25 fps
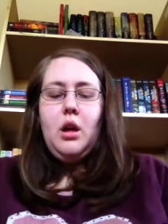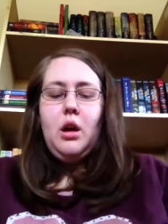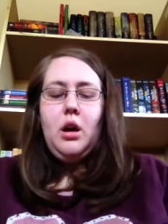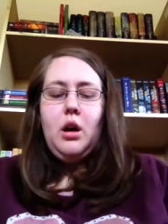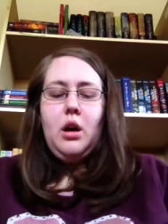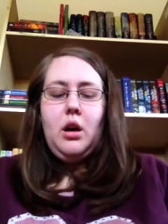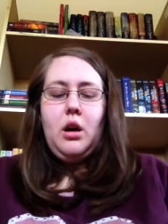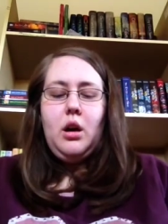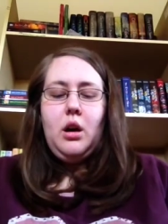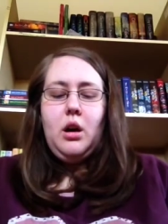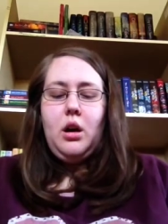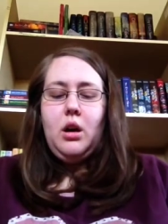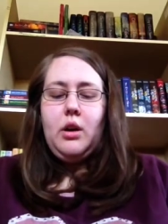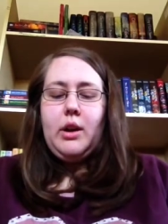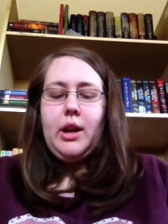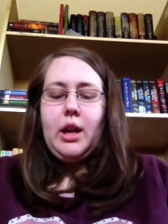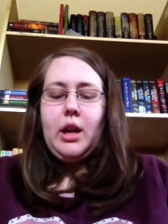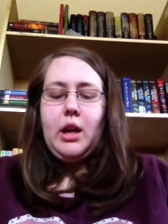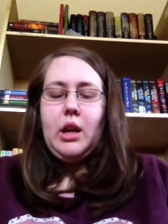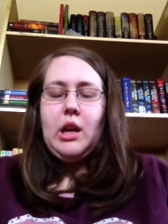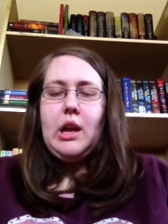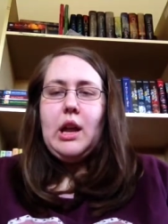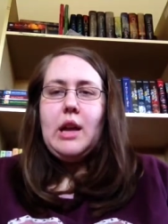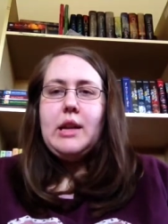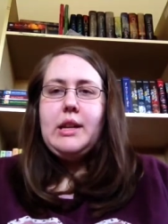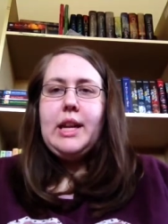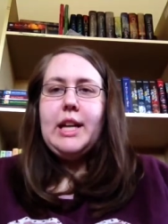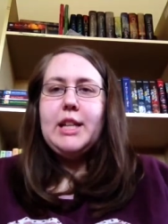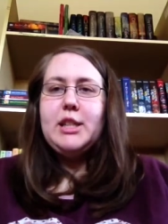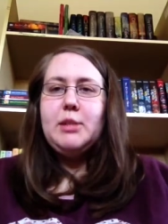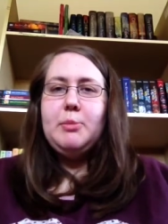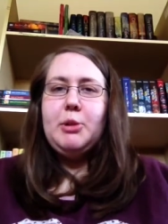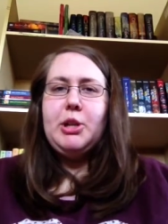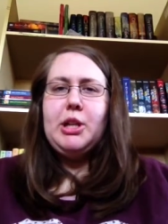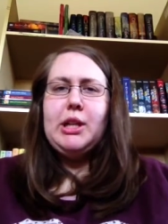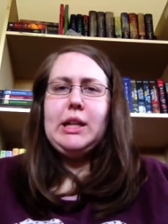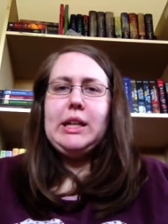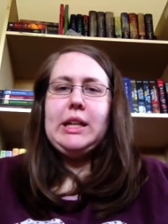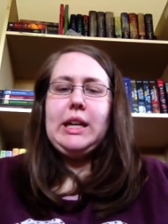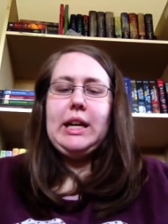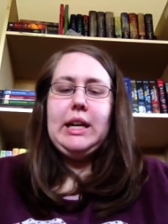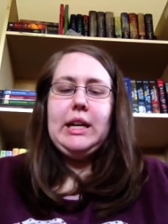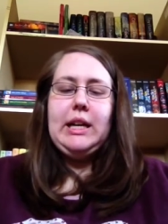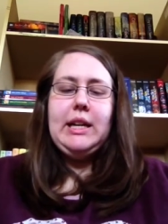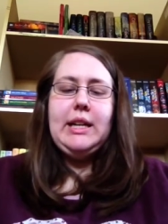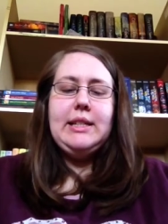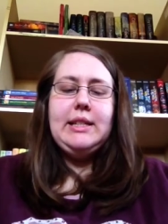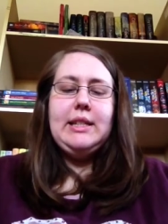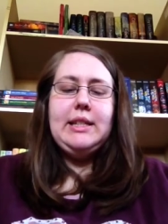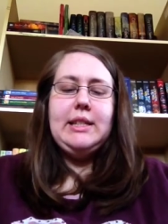Okay, next book I
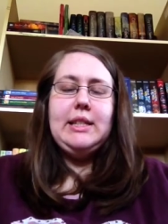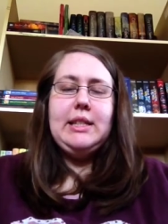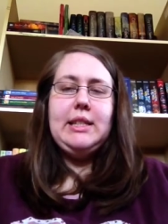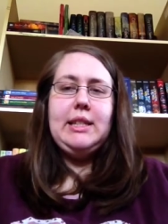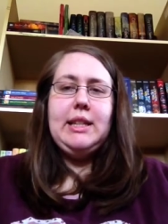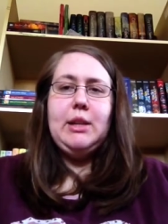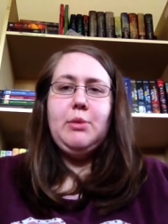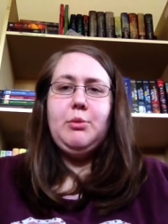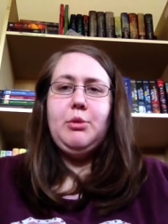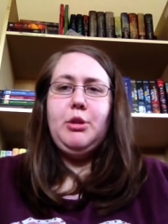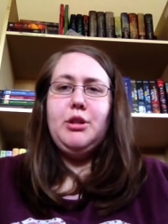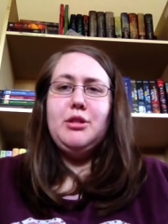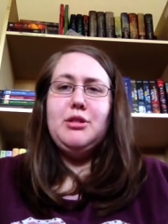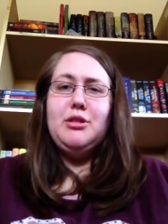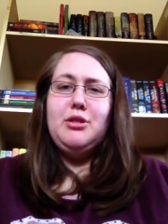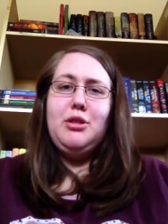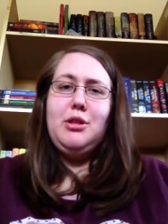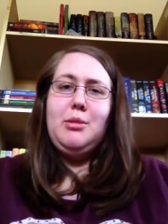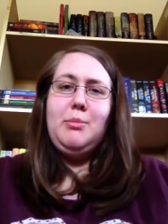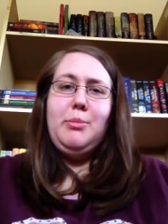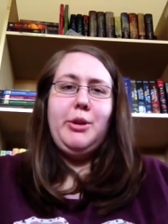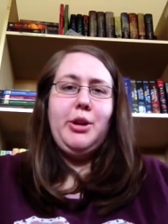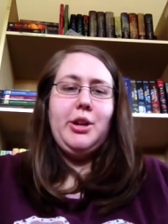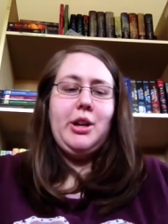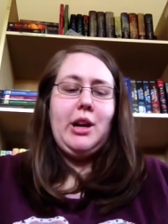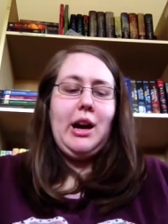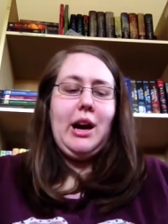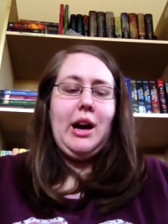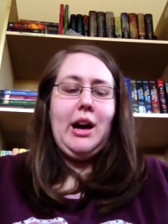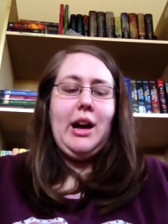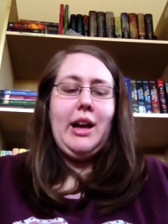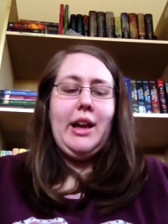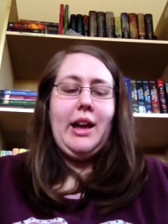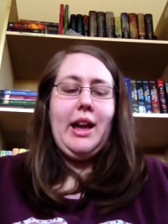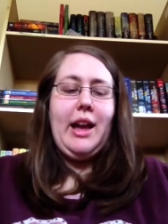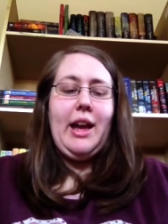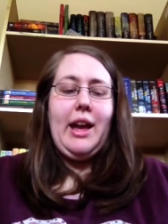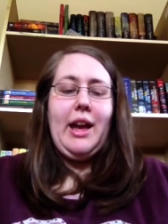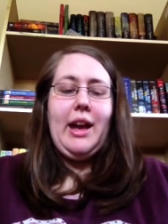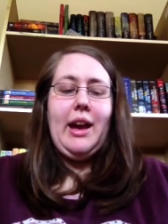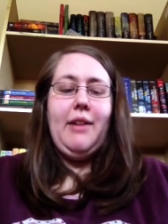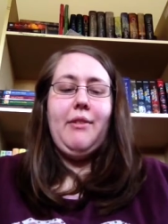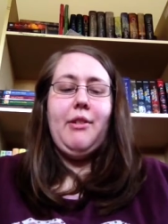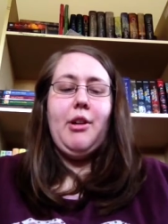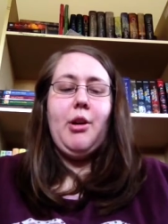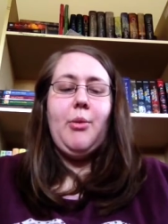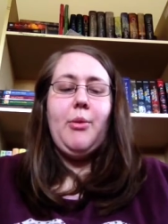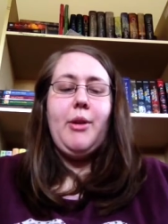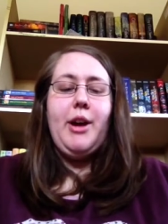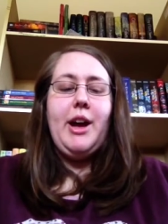got is a sequel to the book I have
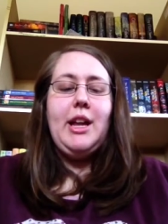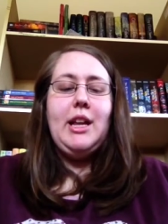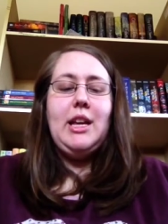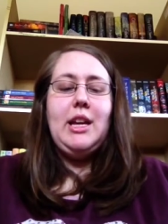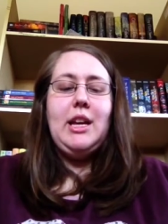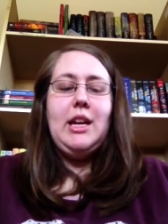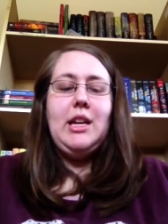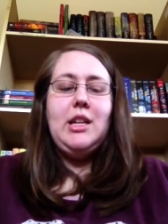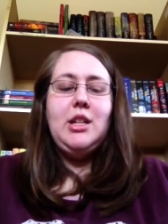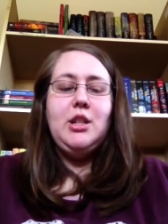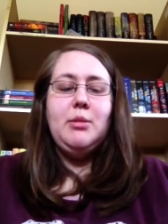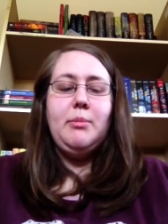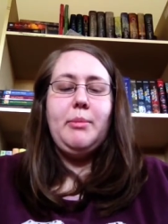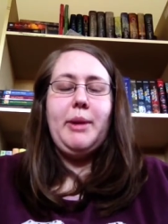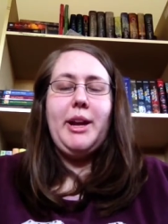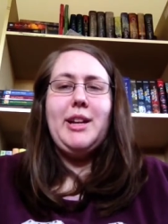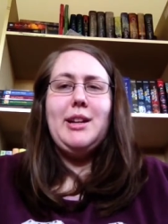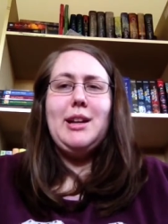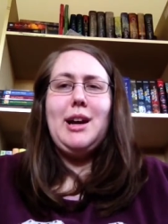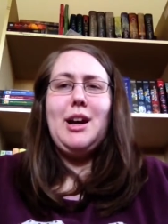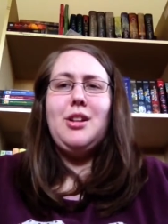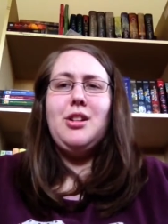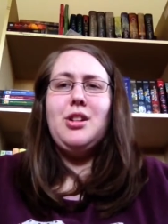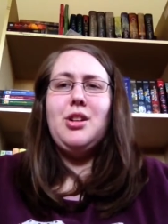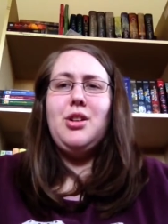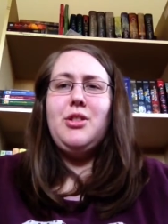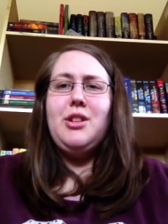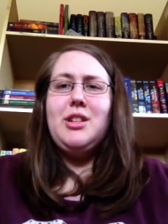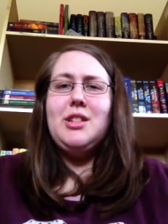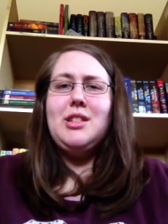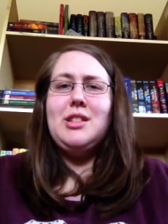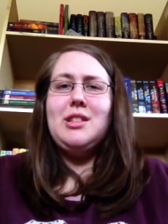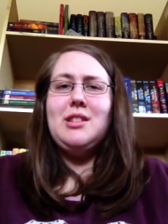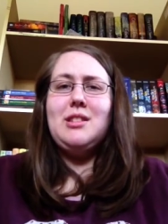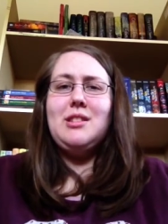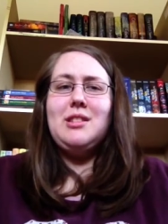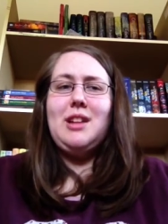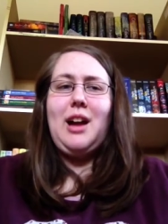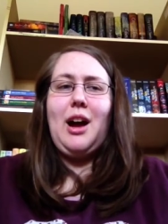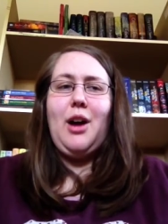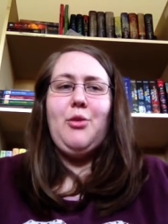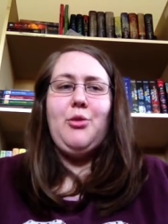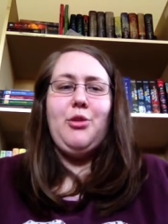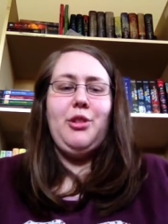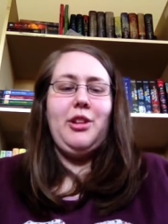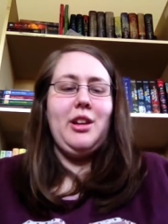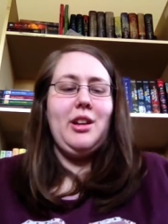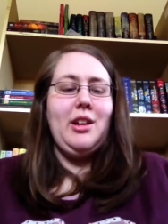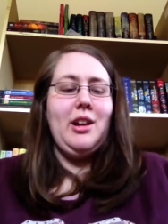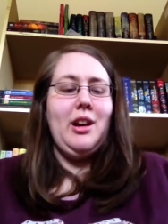already. You might not know this. This is not
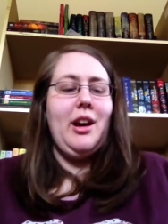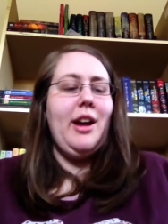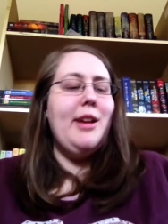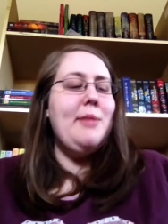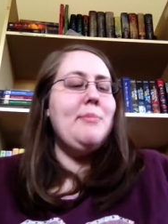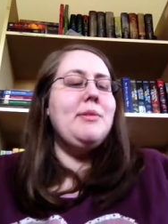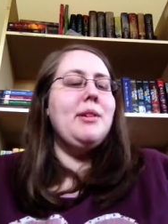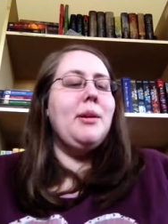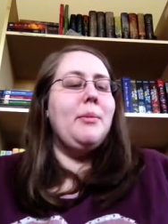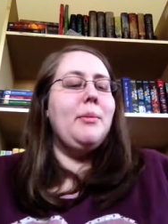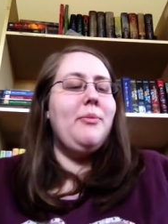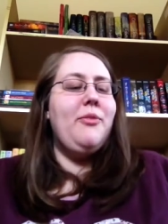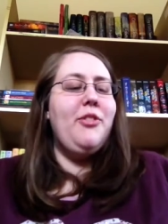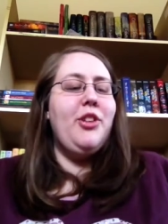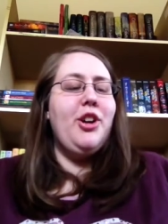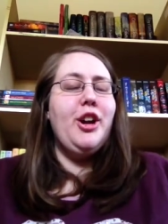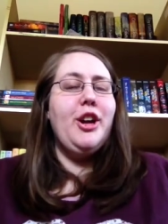really a hyped up